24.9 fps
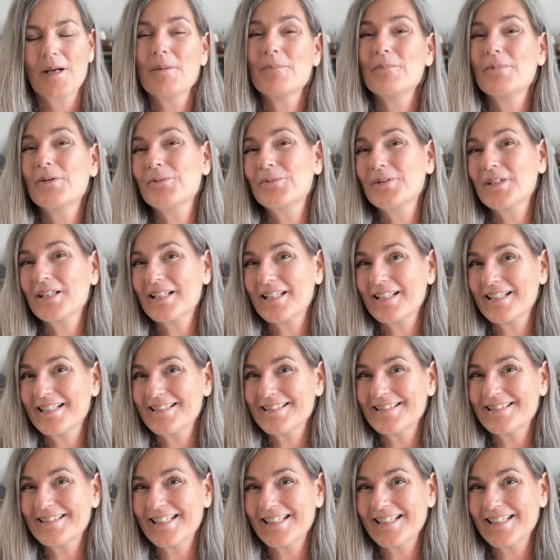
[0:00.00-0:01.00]
But we're gonna
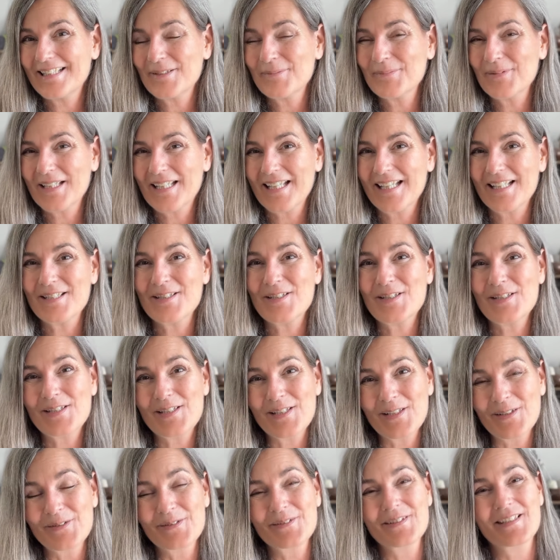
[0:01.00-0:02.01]
see them again
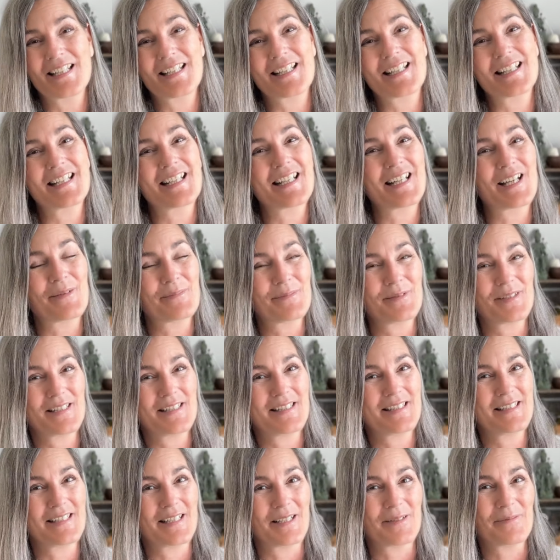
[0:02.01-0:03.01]
soon. They're gonna come
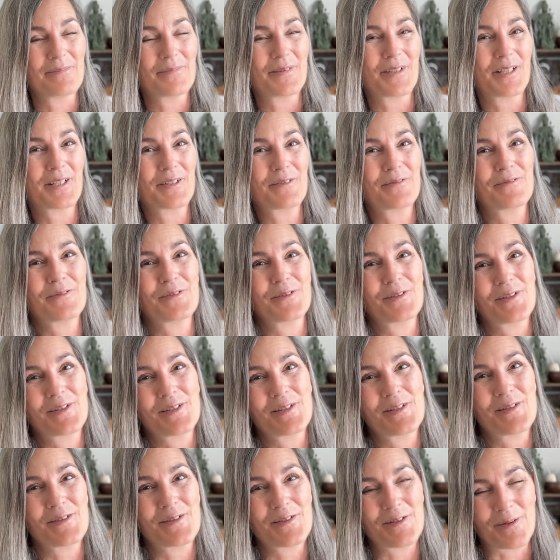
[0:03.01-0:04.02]
to Denmark for
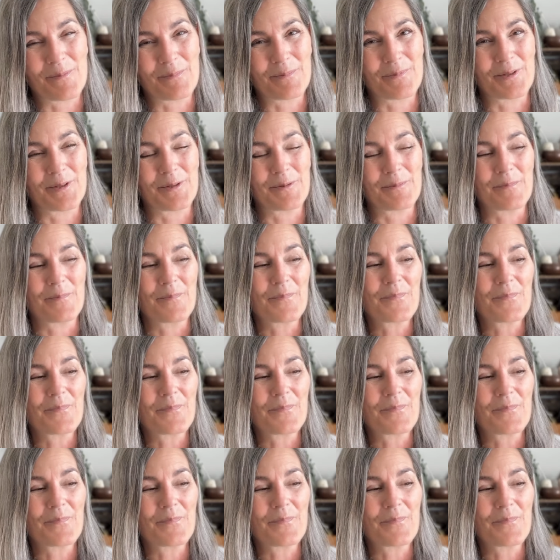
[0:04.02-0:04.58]
the summer.